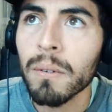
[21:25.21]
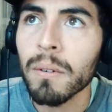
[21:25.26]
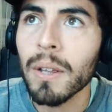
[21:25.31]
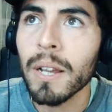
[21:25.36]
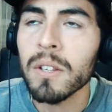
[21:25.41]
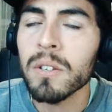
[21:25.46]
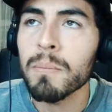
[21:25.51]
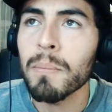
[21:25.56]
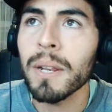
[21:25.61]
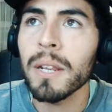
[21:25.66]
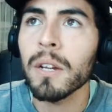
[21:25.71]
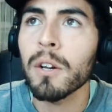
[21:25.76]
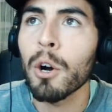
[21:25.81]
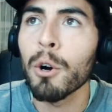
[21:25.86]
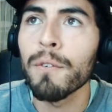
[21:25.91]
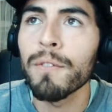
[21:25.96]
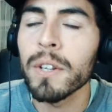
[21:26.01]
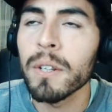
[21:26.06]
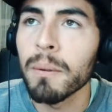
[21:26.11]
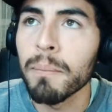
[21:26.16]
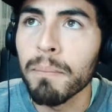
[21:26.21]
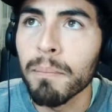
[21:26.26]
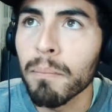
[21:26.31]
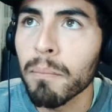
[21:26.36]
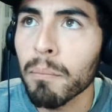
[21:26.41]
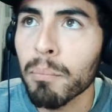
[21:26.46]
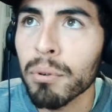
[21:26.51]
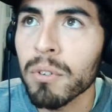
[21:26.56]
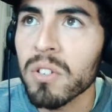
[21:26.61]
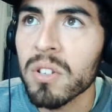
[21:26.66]
as many
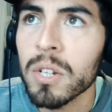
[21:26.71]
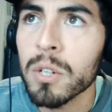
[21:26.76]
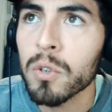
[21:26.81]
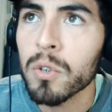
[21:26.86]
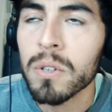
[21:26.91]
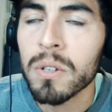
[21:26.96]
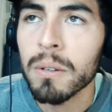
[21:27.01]
COVID procedures,